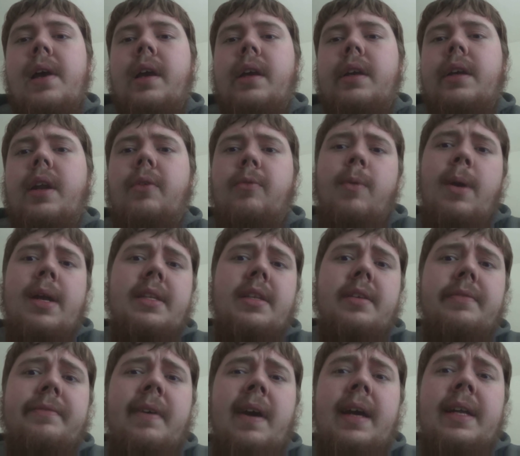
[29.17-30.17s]
What
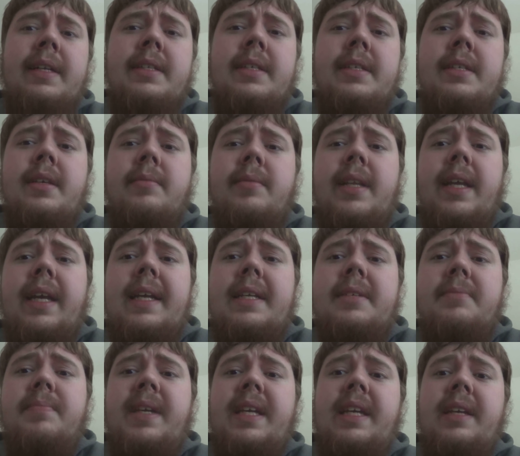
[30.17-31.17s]
defines something
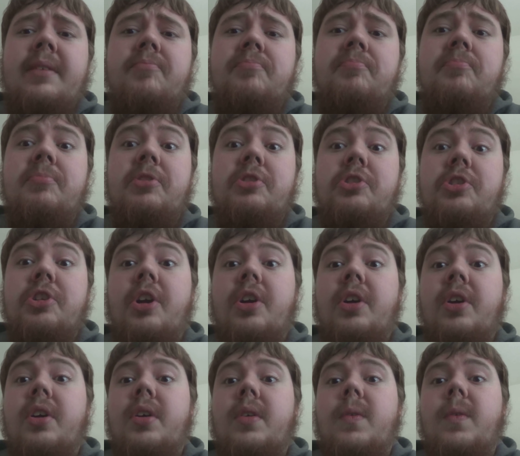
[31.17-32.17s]
as being
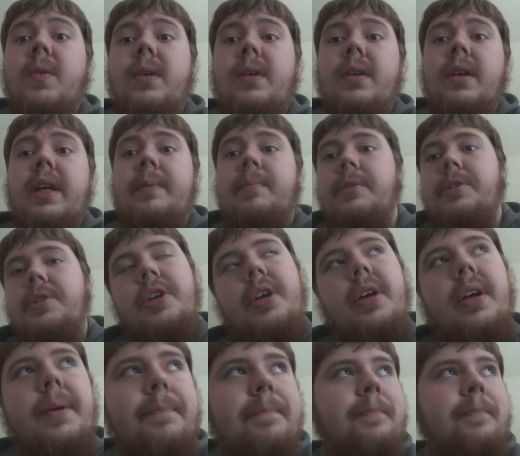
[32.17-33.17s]
mature or immature?